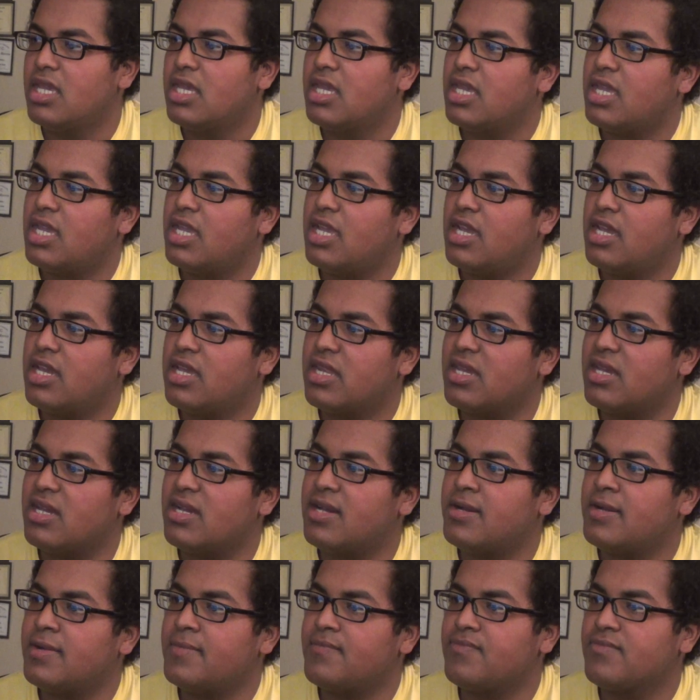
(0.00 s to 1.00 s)

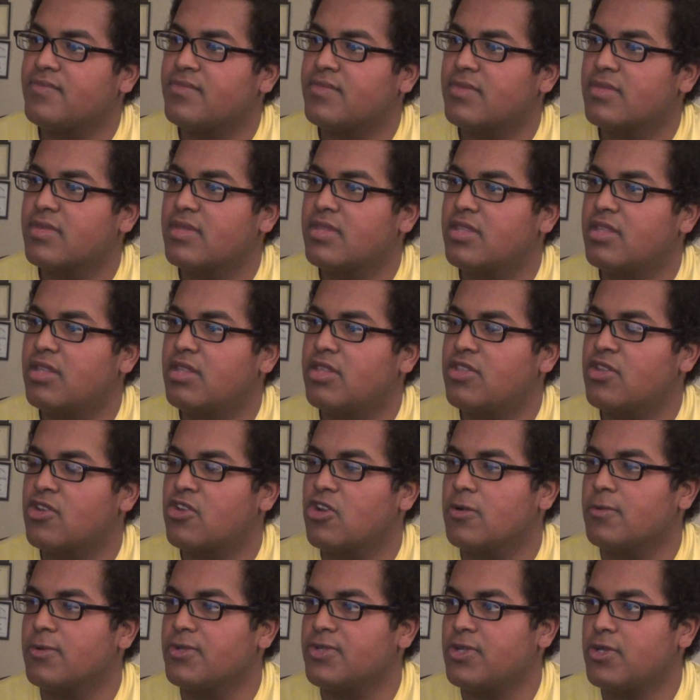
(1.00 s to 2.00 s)
And the
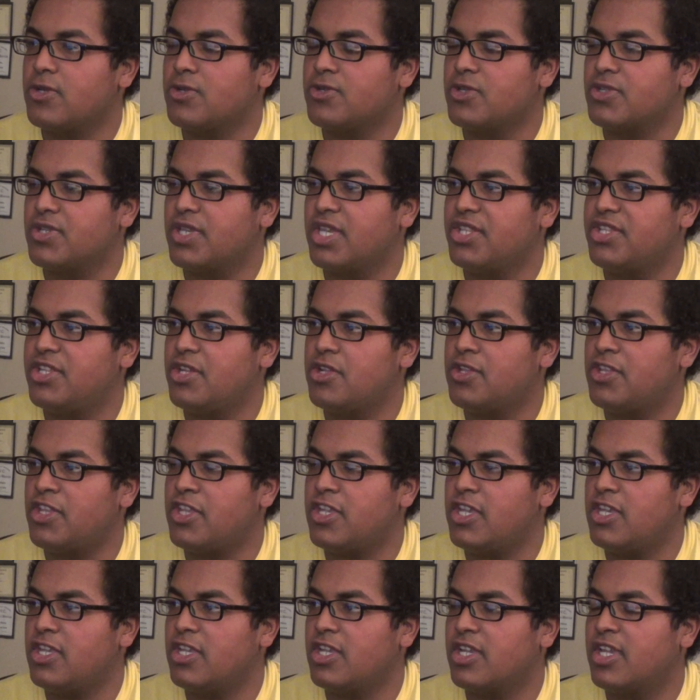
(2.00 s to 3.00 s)
Gerber soldiers
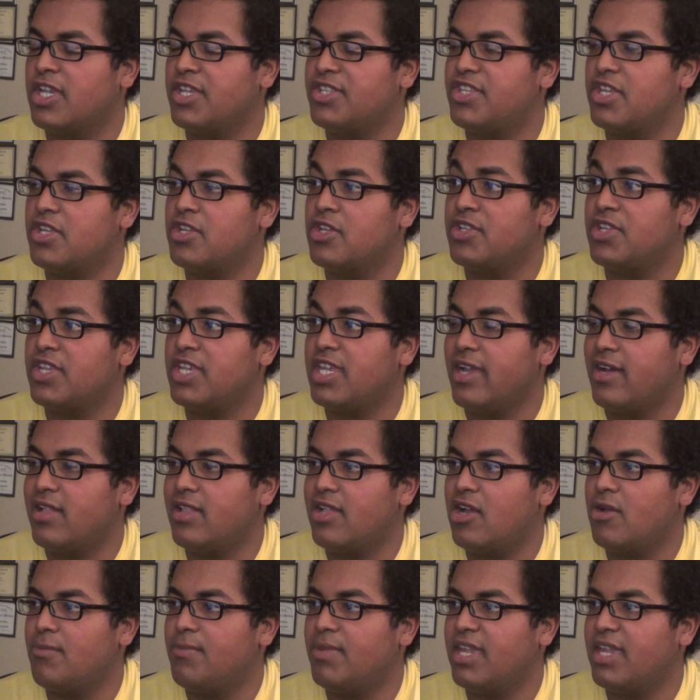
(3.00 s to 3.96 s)
continue to yell out,